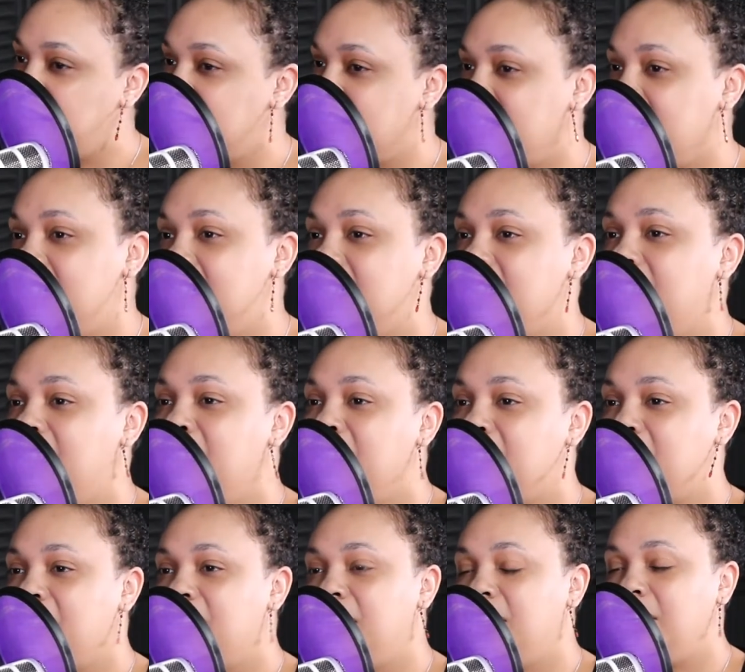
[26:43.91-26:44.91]

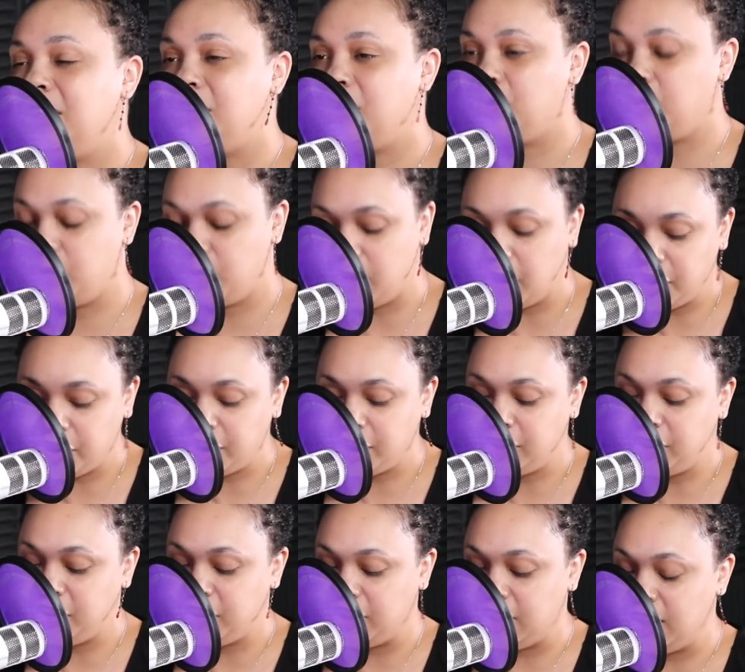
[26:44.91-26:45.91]
citizens through our
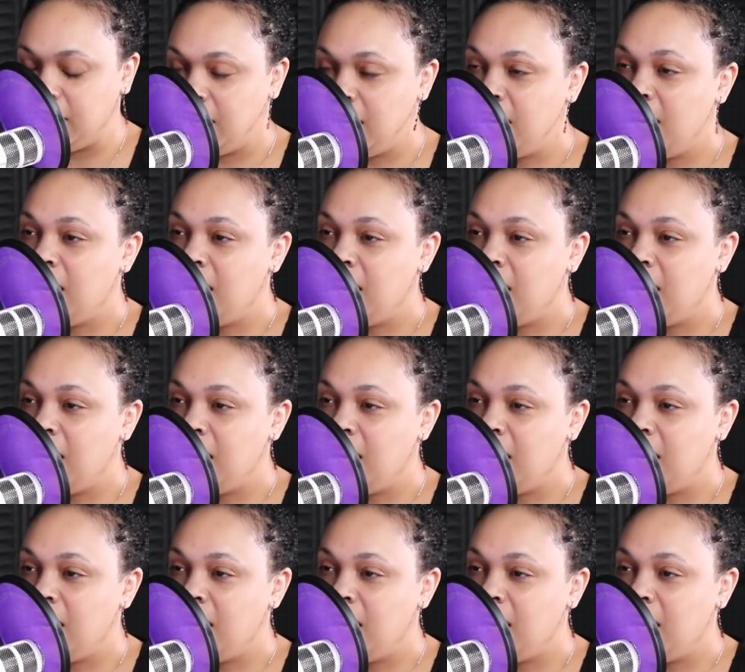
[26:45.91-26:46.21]
children.